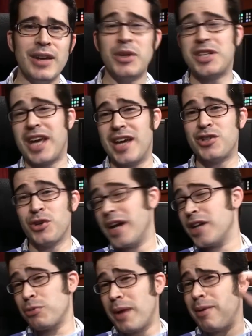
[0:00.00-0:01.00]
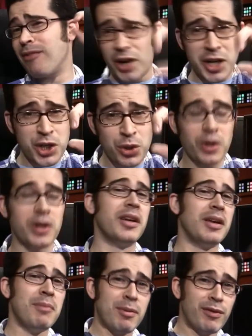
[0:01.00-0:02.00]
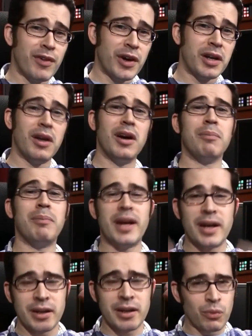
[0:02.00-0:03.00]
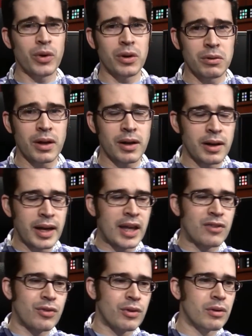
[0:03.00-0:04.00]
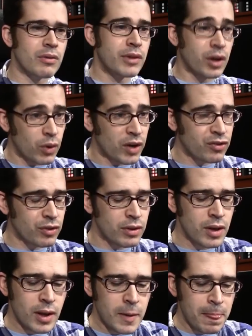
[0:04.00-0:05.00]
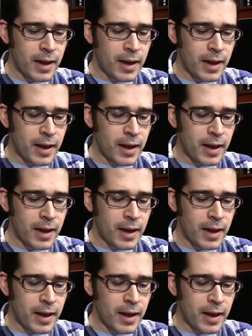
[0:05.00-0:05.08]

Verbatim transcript: in which case your answer may be very short, it may be very long, but I will answer the question.